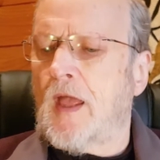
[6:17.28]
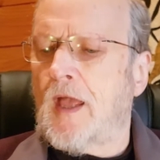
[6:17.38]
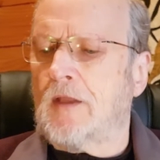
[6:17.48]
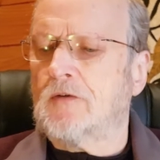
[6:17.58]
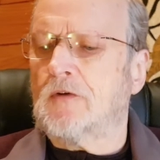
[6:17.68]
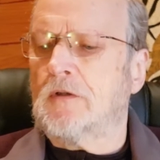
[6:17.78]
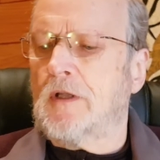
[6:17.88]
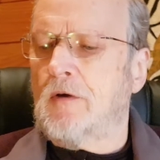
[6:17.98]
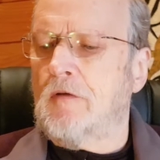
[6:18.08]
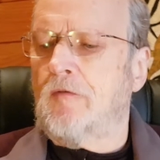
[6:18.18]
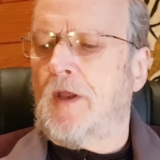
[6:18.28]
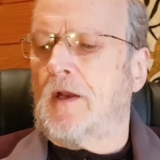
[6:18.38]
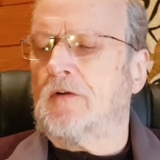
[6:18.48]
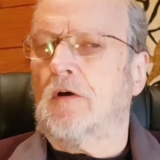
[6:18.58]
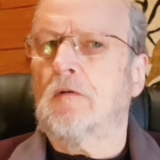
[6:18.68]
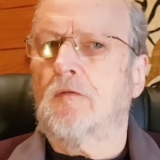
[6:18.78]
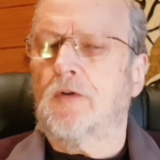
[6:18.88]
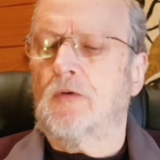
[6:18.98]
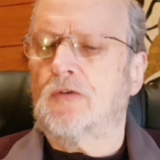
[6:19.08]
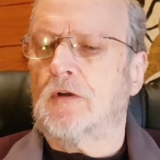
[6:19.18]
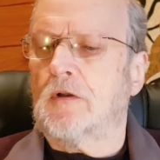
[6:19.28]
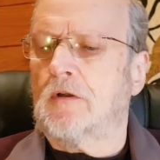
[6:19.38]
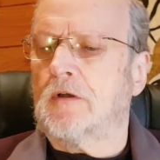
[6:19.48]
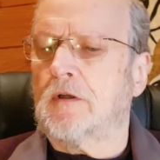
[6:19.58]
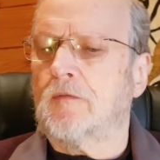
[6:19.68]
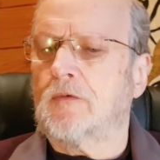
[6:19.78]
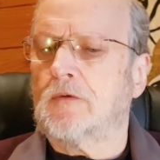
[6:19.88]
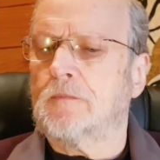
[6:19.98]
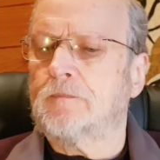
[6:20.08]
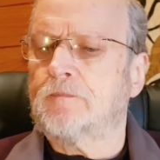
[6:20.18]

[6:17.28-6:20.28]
has no effect on future lives.